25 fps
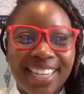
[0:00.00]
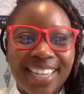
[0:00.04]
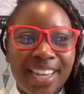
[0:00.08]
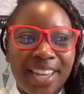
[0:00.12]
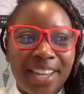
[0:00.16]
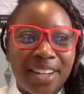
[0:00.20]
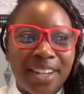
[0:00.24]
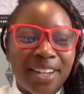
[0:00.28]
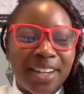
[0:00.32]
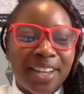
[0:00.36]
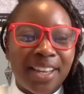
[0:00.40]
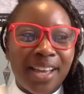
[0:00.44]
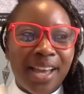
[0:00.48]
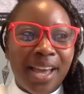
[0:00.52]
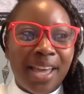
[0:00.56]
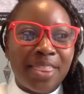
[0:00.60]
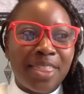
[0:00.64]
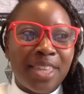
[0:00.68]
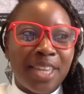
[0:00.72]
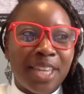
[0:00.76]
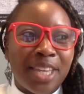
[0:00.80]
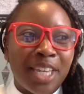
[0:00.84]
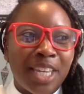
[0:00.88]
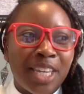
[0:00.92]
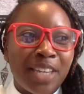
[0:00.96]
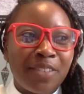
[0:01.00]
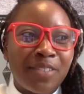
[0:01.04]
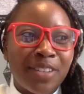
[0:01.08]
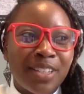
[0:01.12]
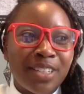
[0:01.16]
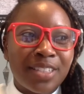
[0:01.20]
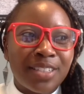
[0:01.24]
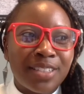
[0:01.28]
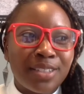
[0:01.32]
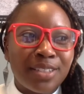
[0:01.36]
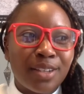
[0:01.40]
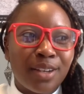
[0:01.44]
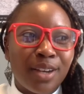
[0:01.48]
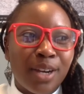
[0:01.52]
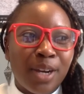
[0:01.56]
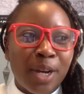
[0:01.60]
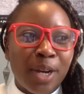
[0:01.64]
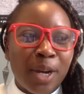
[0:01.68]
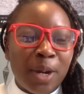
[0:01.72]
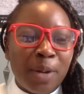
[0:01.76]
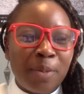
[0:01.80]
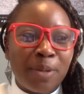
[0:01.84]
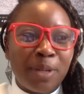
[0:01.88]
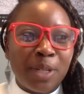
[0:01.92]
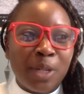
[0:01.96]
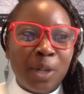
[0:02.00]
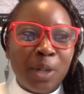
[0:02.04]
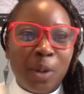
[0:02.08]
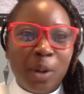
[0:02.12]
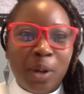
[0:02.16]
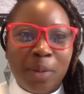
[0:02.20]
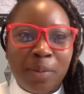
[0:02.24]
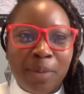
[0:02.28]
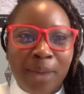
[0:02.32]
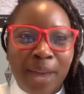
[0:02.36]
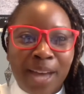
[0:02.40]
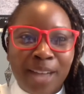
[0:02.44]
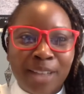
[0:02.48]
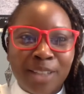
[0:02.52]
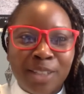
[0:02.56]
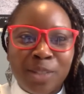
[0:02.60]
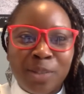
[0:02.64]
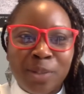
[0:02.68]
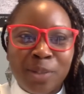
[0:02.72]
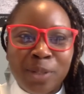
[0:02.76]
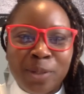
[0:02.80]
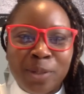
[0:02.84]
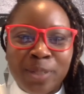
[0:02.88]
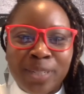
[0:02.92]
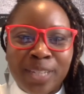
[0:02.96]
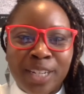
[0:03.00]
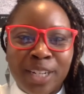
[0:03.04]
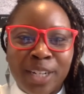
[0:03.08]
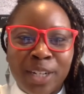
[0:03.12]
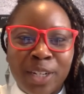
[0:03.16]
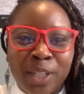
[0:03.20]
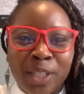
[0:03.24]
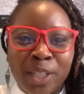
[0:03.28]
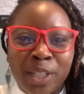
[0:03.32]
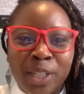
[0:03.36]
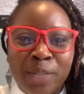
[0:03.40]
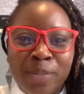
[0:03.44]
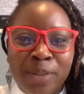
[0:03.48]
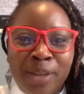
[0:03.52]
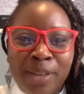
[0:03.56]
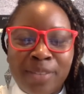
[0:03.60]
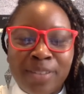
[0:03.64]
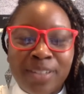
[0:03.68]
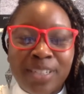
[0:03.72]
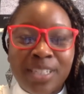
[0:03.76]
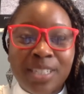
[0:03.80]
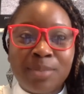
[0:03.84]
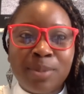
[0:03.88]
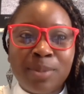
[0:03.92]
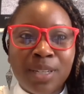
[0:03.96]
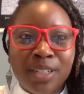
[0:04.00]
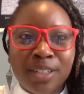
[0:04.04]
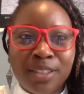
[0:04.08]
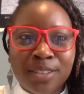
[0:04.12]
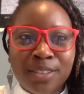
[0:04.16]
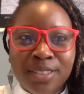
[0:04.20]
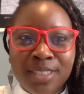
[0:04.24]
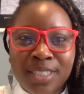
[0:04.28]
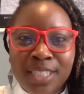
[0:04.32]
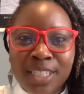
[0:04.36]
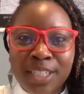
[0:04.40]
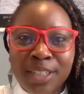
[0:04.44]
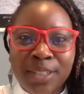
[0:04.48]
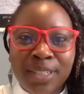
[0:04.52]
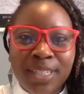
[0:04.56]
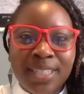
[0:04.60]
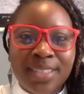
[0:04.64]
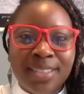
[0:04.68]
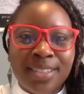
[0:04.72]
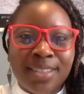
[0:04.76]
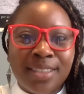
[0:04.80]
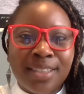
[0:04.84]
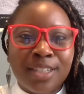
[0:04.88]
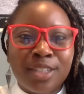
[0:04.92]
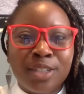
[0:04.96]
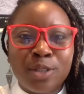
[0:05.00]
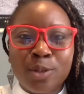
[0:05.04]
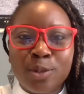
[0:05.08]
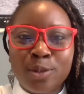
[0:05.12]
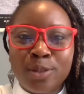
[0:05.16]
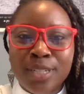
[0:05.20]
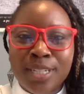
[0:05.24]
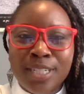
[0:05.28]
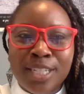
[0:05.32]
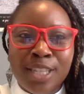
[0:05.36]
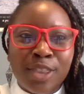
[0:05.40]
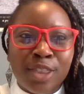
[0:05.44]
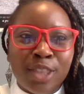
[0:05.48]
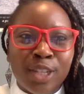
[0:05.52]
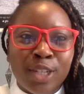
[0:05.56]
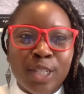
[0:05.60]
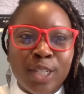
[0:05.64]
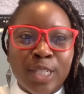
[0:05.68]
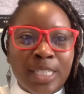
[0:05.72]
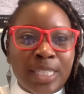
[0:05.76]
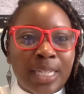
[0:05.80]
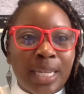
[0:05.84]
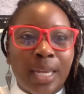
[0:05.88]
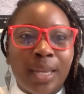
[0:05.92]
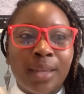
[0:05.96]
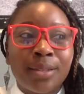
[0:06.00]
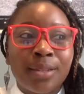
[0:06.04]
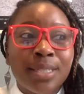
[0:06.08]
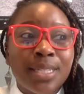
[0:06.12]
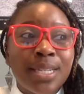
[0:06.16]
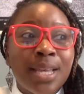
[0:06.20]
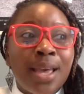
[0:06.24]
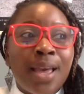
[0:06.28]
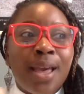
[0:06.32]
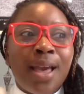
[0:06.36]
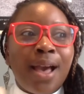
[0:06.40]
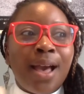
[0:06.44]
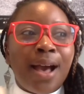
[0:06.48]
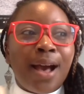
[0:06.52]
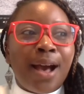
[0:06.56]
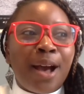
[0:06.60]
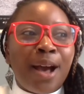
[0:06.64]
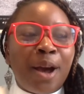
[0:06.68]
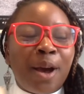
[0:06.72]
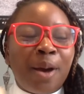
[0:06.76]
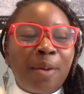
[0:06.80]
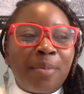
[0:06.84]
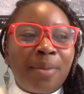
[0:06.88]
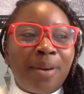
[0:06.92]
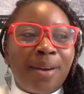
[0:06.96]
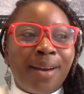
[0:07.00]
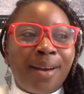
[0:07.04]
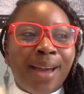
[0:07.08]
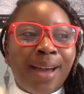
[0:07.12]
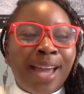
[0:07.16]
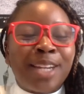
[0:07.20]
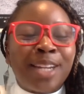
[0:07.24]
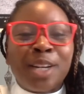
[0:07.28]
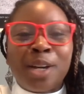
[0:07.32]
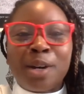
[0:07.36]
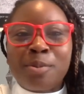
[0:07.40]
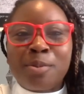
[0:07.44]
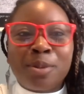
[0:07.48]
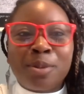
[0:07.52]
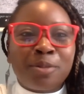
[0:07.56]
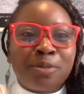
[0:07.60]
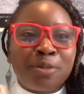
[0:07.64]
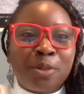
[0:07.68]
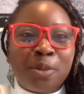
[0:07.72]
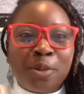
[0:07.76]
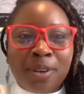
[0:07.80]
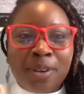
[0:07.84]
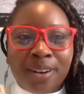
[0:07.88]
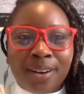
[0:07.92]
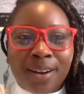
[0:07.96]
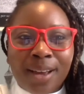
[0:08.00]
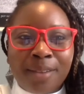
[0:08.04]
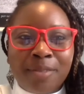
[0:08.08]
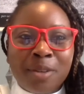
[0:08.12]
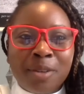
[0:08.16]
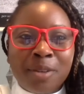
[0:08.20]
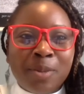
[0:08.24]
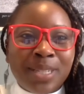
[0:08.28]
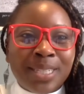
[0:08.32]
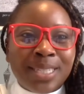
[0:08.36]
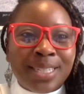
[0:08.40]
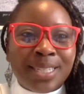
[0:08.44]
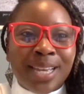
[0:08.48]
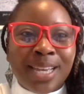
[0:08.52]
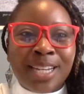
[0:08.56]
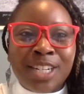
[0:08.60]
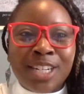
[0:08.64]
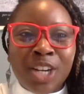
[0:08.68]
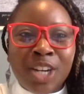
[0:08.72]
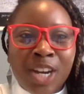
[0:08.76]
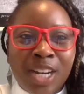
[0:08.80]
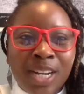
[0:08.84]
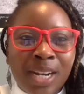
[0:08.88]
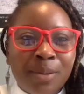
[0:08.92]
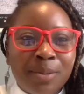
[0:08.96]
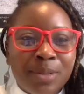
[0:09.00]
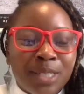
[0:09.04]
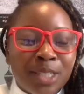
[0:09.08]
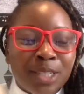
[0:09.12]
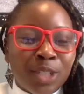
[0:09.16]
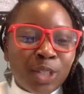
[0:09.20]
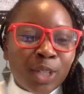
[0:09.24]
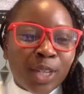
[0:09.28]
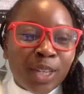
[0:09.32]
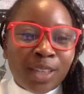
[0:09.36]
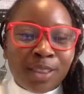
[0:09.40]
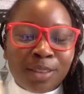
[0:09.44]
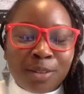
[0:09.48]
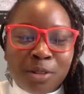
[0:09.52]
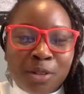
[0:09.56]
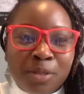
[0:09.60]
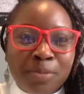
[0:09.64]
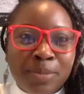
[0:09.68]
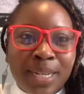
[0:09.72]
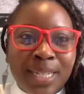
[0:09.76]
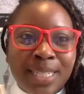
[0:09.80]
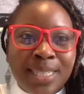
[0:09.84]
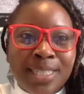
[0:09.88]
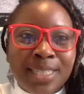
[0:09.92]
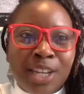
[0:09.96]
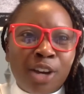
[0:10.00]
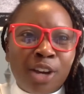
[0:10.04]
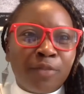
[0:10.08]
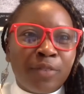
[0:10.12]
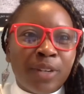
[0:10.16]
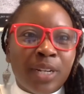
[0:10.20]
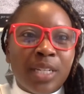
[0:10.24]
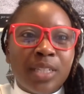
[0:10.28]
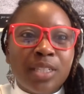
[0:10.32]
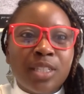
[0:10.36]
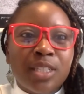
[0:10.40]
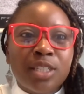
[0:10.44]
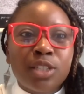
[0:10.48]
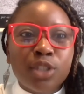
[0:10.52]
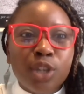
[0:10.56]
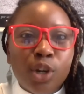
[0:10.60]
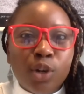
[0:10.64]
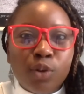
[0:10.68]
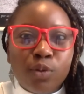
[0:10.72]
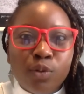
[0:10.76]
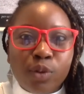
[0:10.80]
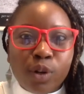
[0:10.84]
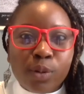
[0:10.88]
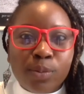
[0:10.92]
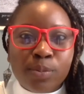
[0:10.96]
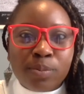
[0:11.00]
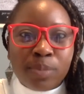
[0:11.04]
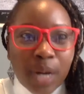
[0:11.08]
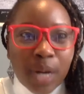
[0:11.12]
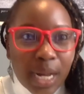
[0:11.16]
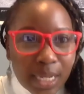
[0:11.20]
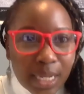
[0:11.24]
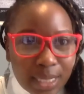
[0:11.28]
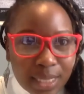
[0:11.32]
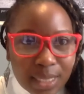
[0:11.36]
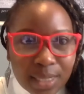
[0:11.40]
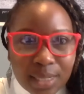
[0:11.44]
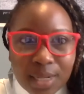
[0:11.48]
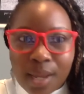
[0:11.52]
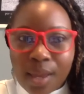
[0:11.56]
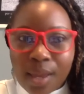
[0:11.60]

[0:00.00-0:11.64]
And I think even um, going back to what you said earlier about the speaker series and the Tuesdays and Thursdays, um, I know before everyone signed on, I was looking through it myself, and it's so robust